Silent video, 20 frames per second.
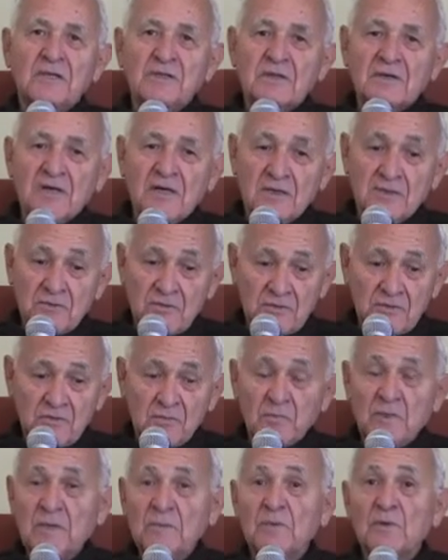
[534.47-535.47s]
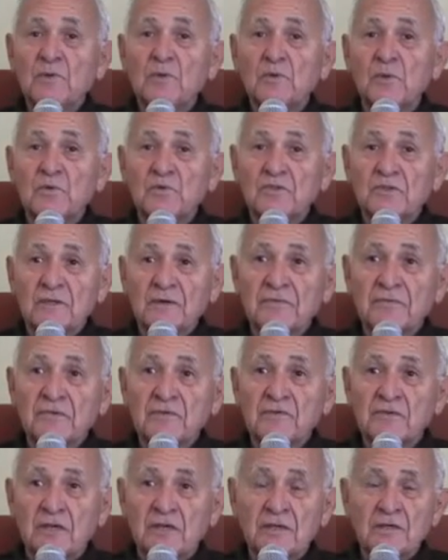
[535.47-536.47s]
other hundreds of people who stuffed
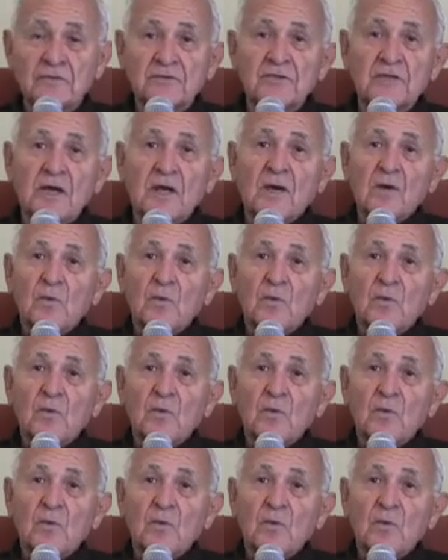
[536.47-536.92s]
the jails